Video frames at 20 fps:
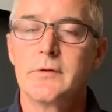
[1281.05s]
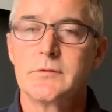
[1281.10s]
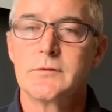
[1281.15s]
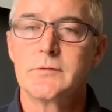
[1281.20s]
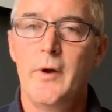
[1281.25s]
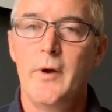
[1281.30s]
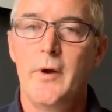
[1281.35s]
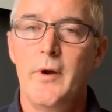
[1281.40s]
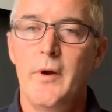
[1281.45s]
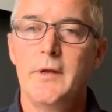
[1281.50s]

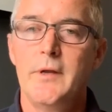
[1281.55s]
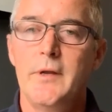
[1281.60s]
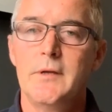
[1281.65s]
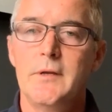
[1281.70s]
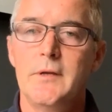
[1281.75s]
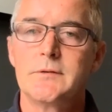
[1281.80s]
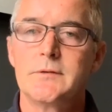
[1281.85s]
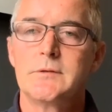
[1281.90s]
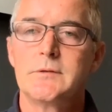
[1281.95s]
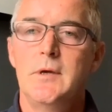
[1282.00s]
One
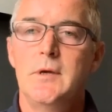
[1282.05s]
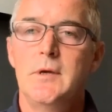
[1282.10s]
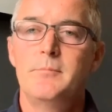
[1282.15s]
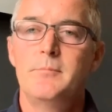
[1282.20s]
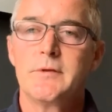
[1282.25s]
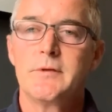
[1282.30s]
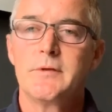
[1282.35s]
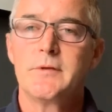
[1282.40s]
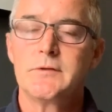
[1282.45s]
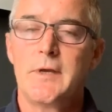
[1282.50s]
is
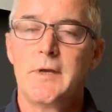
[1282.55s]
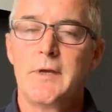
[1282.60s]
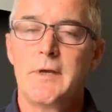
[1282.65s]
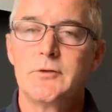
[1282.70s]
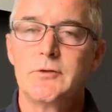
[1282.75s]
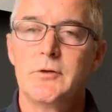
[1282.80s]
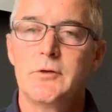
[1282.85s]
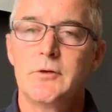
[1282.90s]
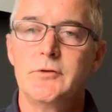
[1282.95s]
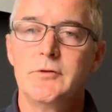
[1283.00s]
Business
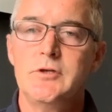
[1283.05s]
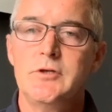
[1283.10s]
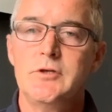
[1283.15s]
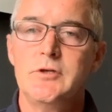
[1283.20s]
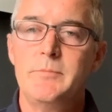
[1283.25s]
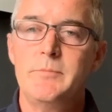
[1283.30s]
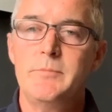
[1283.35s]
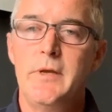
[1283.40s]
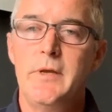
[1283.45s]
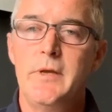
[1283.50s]
Central and
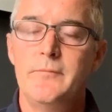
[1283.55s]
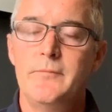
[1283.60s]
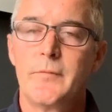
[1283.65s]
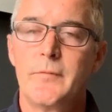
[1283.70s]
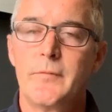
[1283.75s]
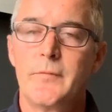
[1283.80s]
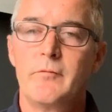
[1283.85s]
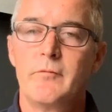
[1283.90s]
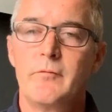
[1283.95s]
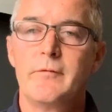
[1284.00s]
GP
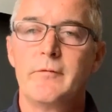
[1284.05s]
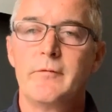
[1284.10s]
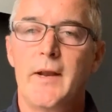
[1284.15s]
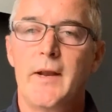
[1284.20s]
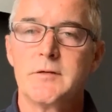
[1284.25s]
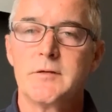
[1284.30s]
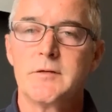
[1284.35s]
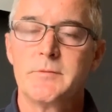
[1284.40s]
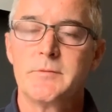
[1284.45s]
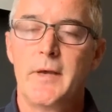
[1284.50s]
from a
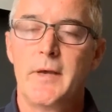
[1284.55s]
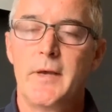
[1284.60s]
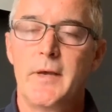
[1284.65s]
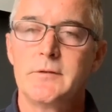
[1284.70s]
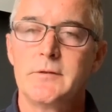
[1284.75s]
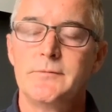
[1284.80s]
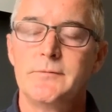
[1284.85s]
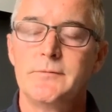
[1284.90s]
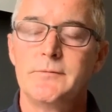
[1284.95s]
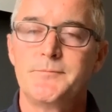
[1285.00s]
finance
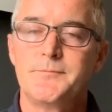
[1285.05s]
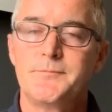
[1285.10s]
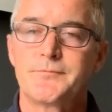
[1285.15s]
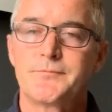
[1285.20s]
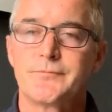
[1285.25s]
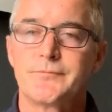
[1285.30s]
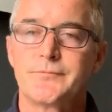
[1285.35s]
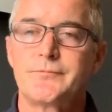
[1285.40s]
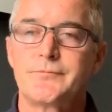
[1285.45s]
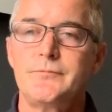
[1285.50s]
perspective,
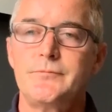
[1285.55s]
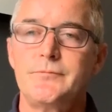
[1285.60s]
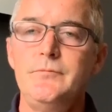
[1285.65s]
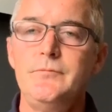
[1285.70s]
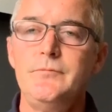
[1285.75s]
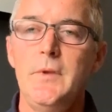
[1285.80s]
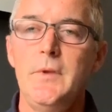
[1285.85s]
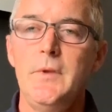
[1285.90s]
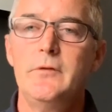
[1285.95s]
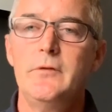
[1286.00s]

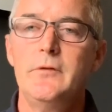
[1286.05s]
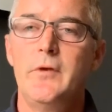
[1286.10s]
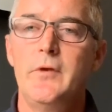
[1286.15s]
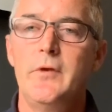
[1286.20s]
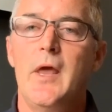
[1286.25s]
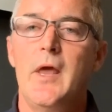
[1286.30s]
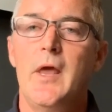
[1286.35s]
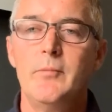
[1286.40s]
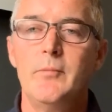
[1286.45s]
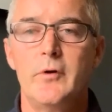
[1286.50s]

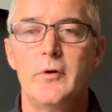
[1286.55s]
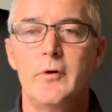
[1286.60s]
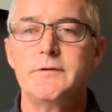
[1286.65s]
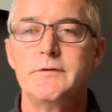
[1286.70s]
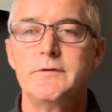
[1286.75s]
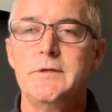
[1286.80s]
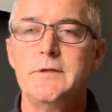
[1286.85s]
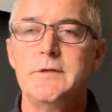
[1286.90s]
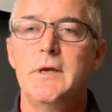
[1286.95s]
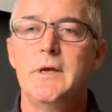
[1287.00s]
CRM or
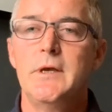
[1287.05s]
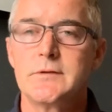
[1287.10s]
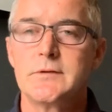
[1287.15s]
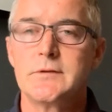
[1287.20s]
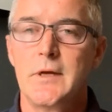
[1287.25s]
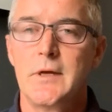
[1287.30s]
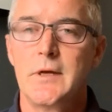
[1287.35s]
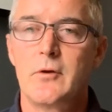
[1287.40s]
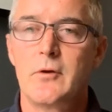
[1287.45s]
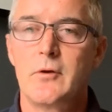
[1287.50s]
CE as it's
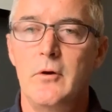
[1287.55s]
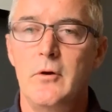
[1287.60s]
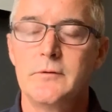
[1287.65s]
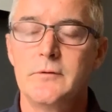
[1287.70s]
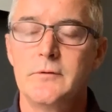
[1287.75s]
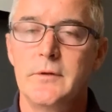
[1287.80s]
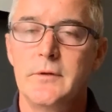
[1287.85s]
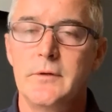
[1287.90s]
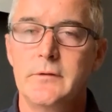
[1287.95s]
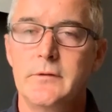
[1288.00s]
now called,
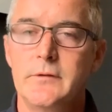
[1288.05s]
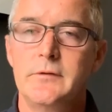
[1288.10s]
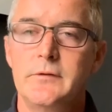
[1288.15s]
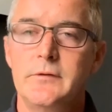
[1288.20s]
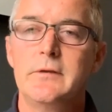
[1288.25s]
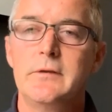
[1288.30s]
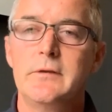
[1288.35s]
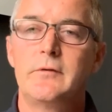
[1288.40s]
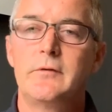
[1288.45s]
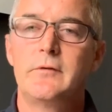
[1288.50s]
and
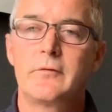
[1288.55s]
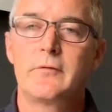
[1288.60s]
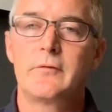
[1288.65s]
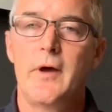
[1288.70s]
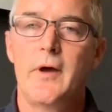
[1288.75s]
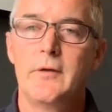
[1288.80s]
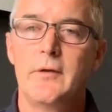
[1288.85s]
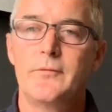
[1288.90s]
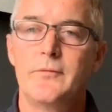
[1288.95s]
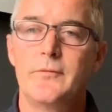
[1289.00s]

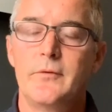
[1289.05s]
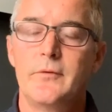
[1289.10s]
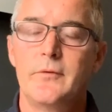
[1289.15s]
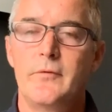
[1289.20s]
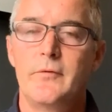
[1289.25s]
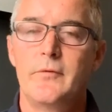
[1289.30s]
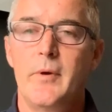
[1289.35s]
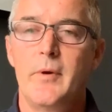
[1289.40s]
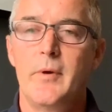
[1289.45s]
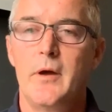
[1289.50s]
D365
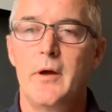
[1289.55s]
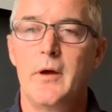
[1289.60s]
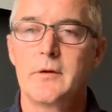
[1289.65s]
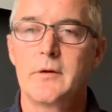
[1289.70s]
from a